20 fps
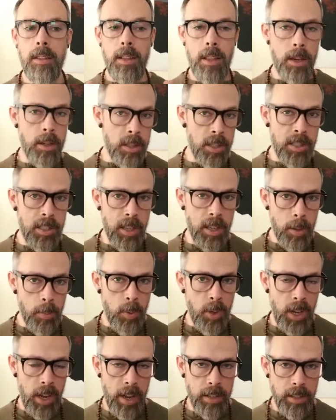they're
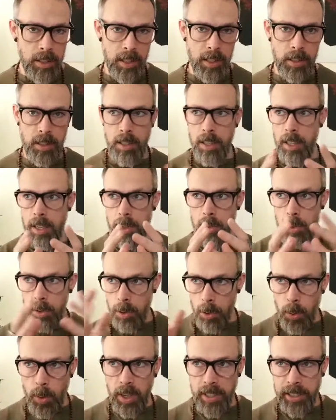subconscious. That
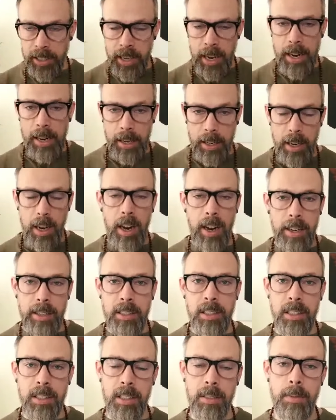you are not
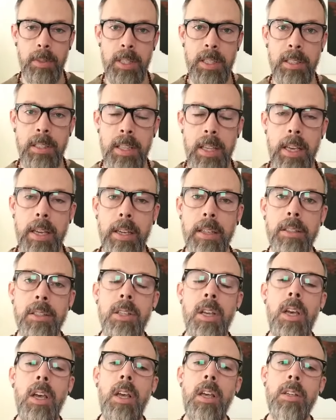conscious of these things.